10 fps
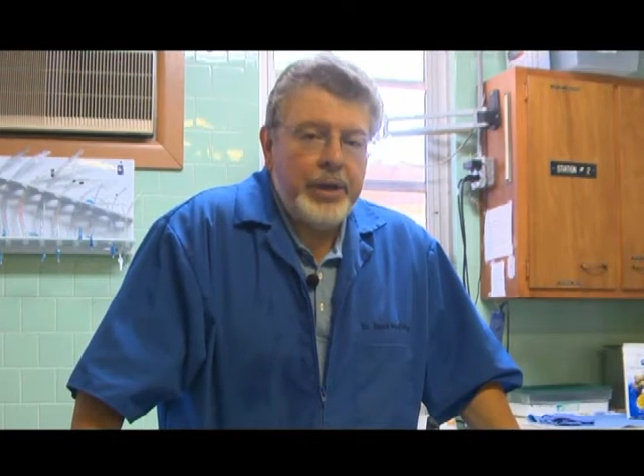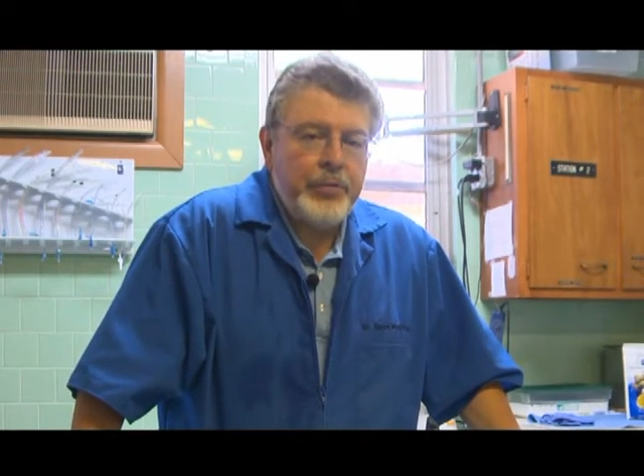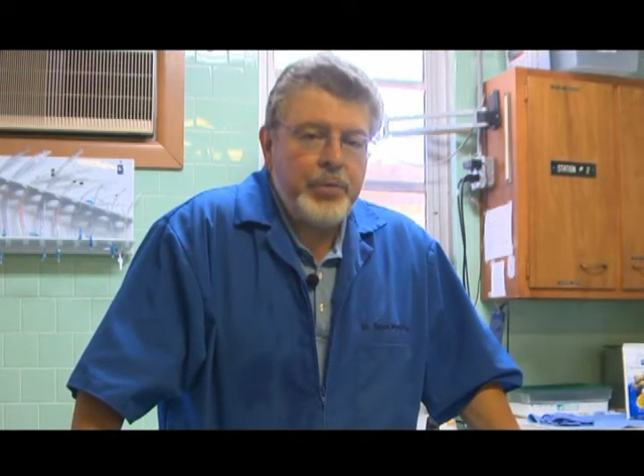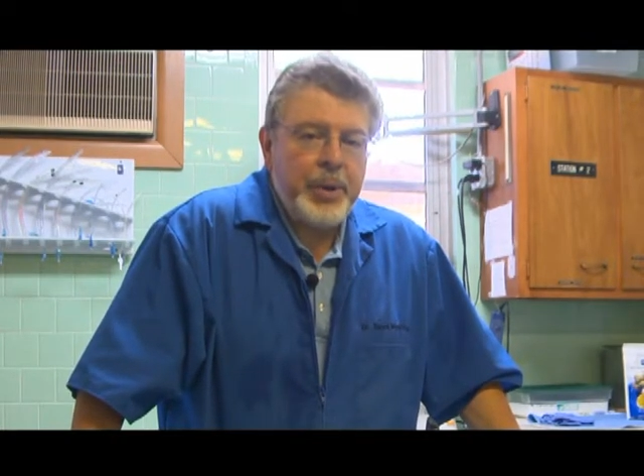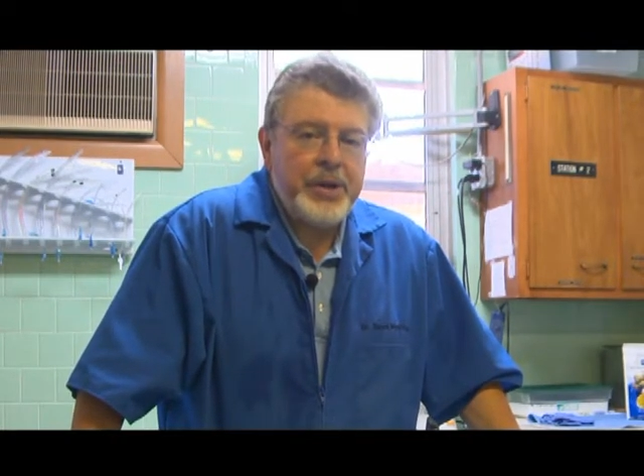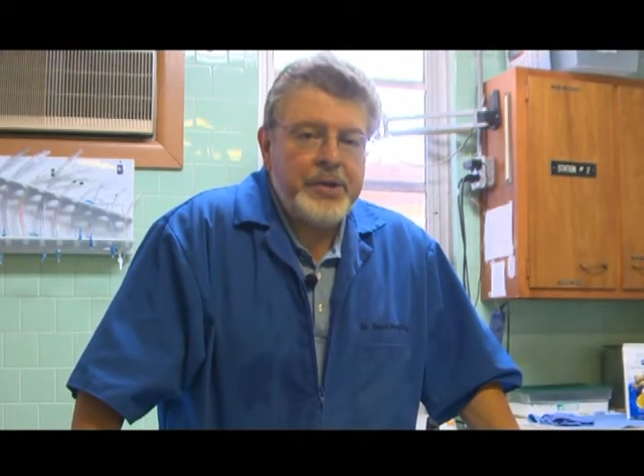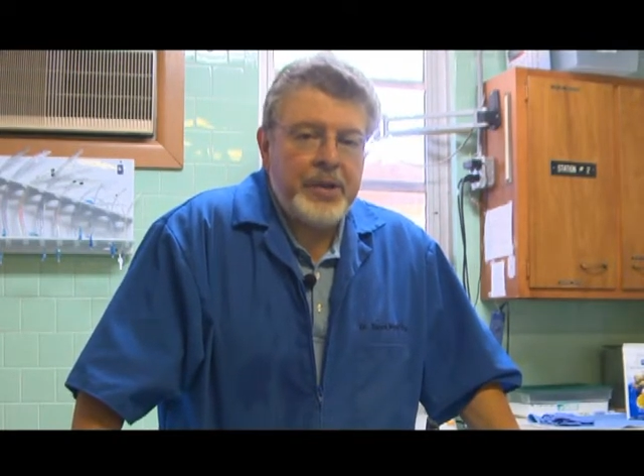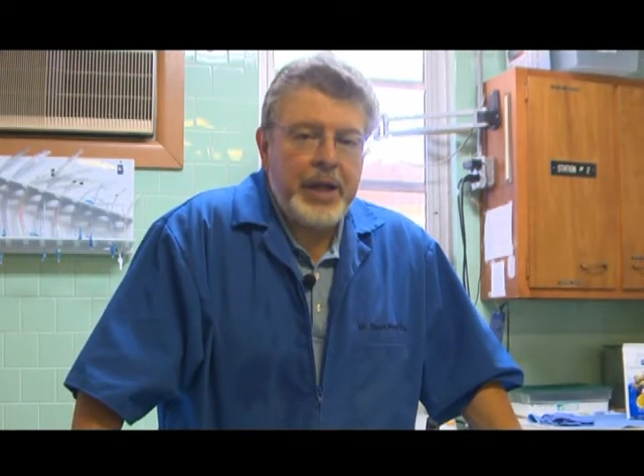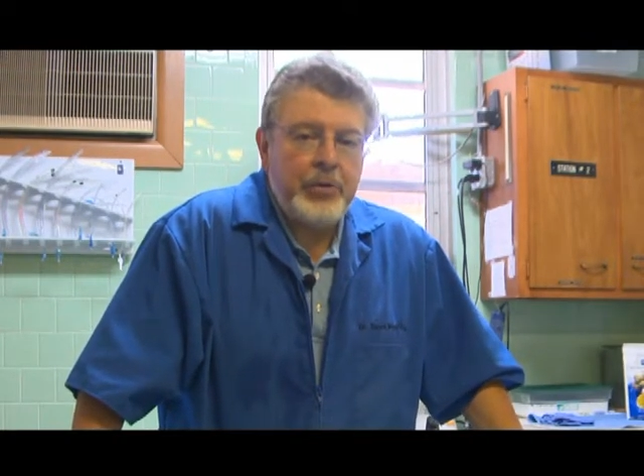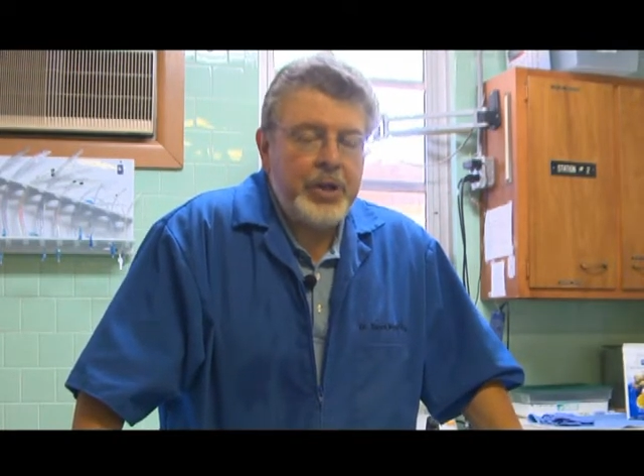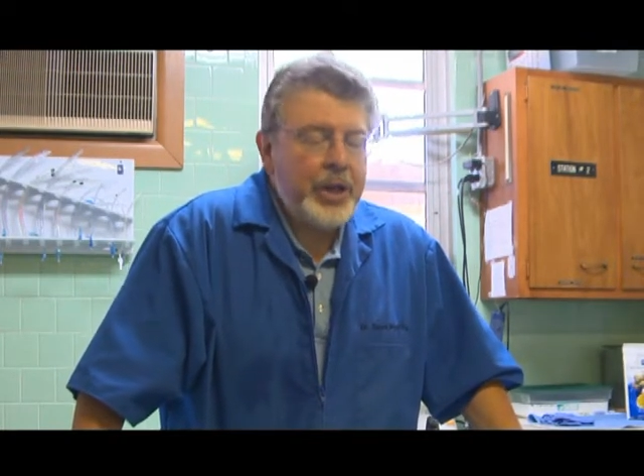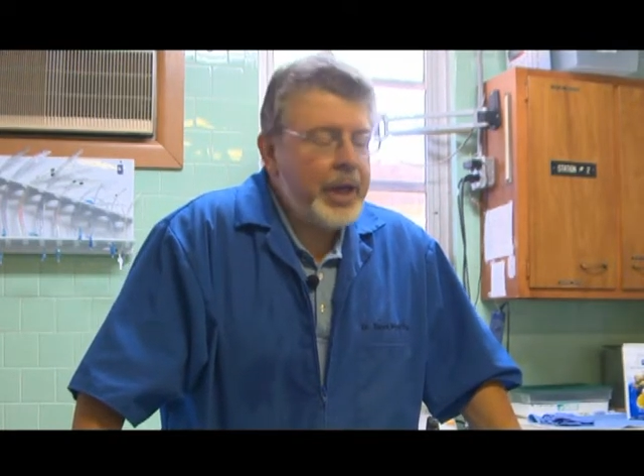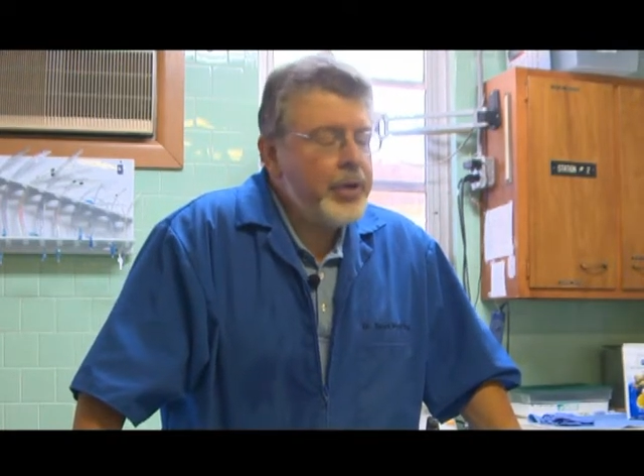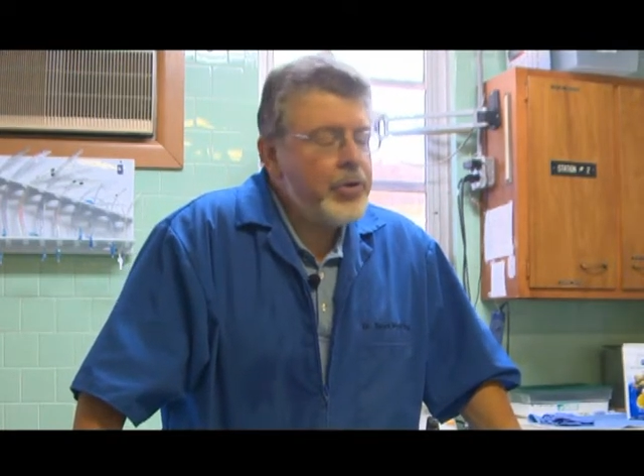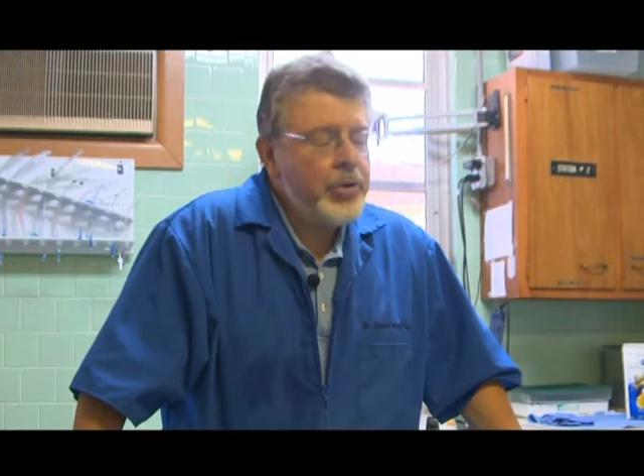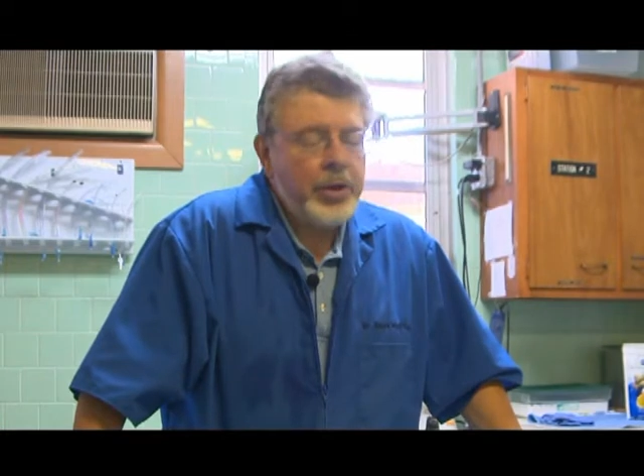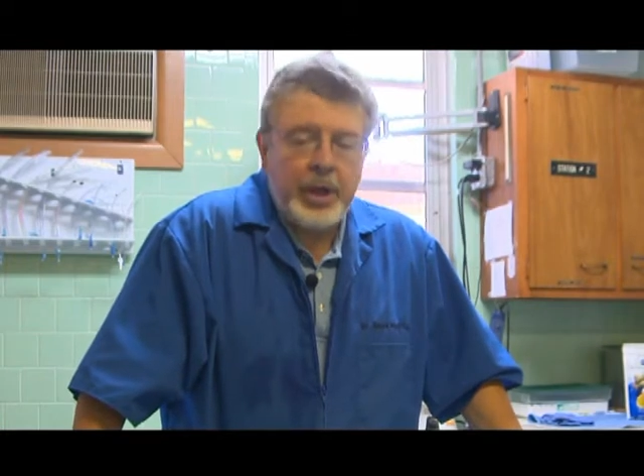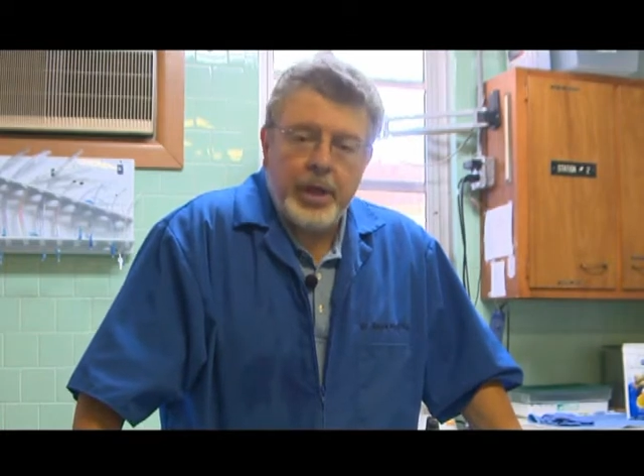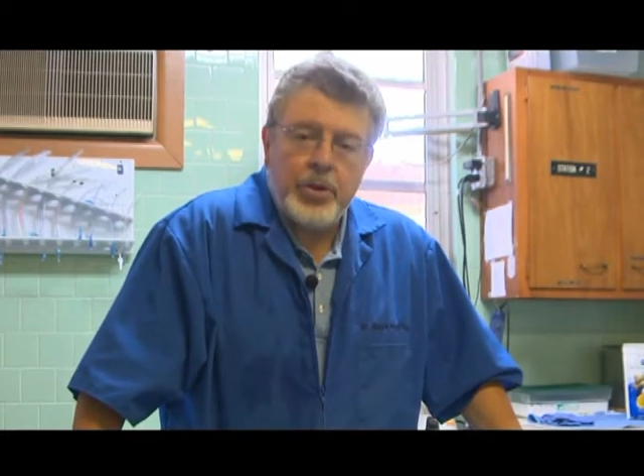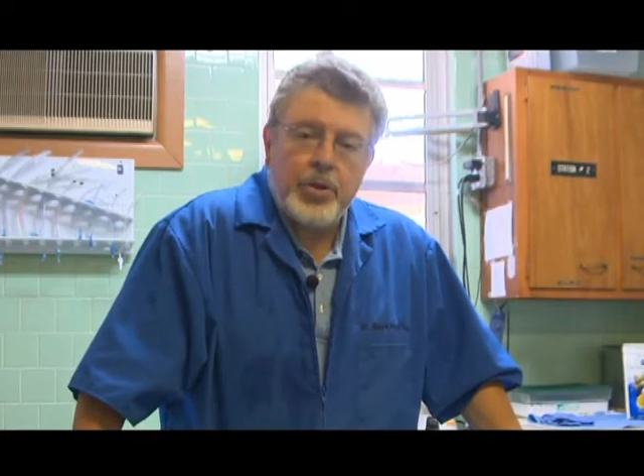Everybody's allowed the occasional
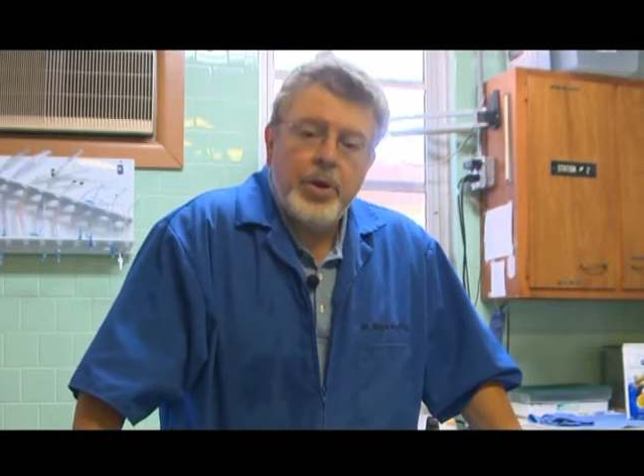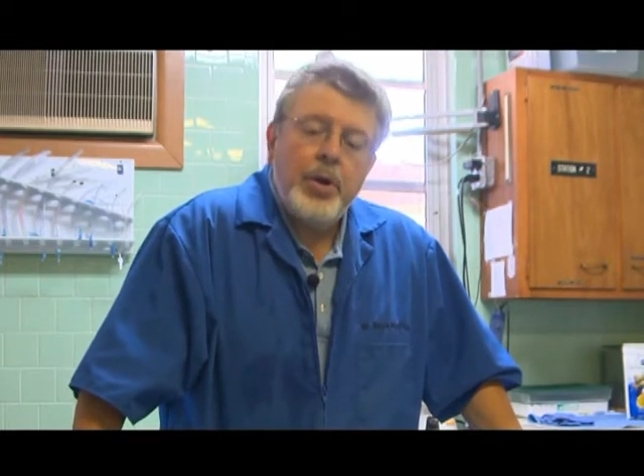itch.